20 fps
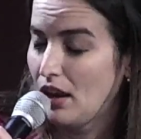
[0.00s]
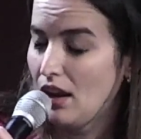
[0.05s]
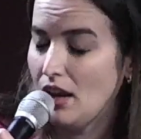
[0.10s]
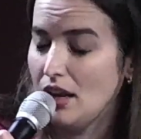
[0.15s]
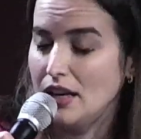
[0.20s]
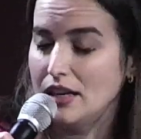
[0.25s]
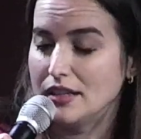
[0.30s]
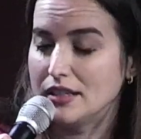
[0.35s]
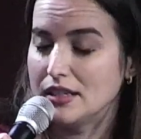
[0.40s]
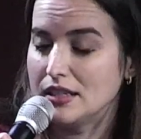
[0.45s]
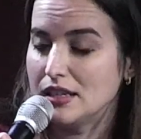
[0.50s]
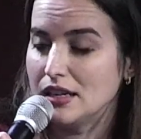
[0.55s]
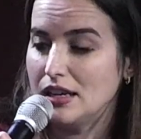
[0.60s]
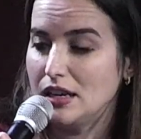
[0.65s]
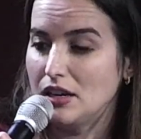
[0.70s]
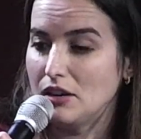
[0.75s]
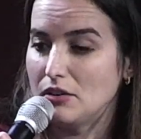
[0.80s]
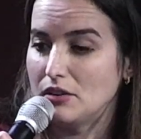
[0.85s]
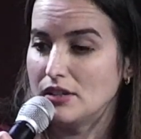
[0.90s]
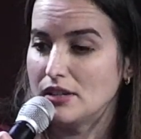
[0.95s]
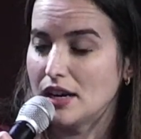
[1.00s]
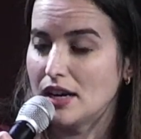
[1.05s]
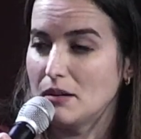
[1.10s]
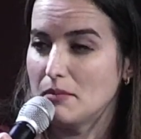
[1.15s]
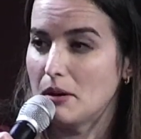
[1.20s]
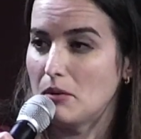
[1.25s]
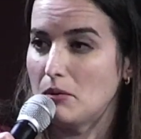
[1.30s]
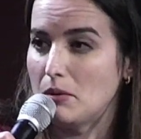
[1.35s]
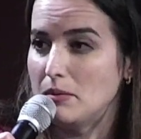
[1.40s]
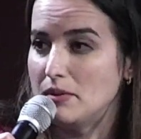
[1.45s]
And it's, in talking
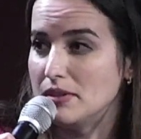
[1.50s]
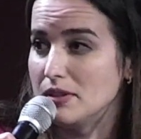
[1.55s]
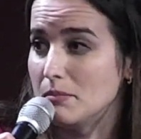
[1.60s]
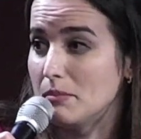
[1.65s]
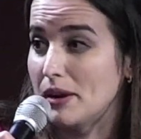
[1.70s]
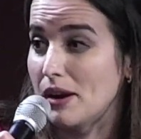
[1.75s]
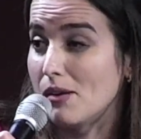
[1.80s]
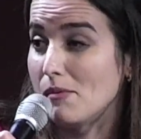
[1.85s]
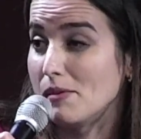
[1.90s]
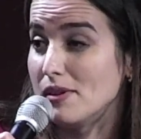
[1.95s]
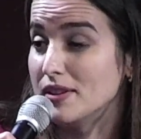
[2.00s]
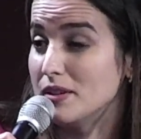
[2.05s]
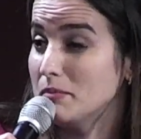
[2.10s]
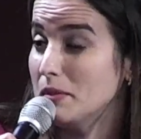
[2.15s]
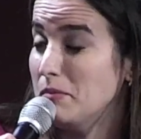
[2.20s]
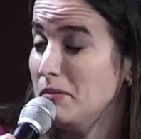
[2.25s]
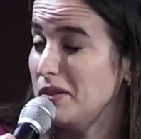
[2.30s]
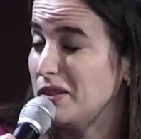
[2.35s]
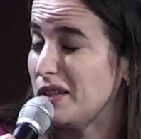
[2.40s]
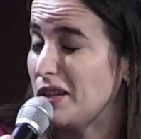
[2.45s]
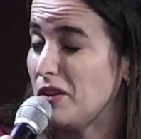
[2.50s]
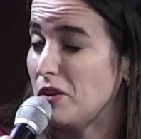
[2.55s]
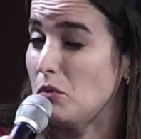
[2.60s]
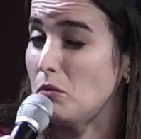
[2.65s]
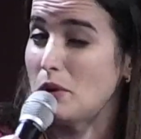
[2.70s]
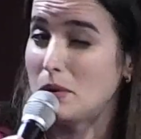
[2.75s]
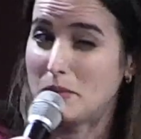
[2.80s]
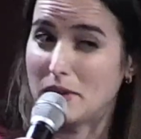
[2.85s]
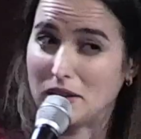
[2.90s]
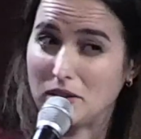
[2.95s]
about women's empowerment, sometimes it's other
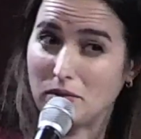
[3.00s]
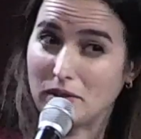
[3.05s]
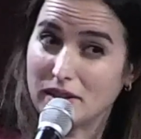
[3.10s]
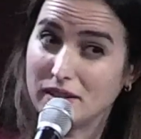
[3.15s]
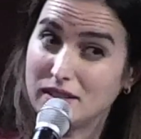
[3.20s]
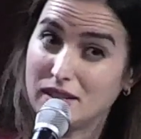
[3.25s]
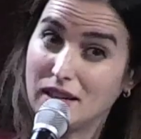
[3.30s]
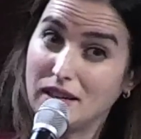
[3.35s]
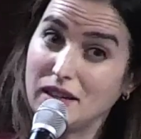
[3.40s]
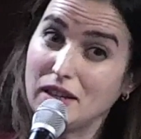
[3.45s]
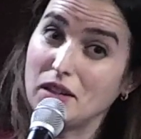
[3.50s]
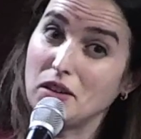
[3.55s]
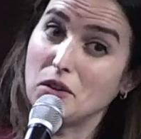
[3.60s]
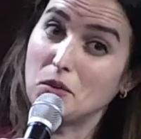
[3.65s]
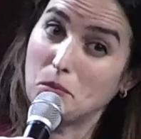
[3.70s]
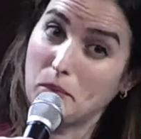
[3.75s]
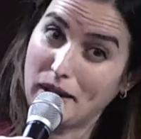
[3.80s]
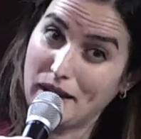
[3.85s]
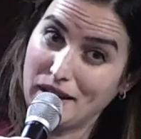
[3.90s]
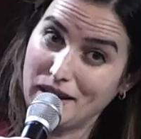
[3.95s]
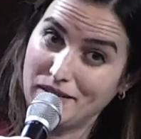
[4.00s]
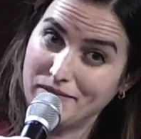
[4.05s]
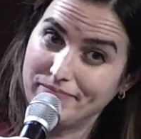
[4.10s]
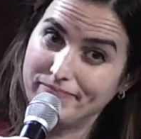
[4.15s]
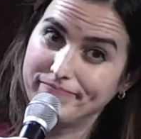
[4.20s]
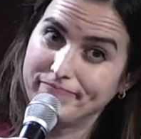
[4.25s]
women who are standing in your way.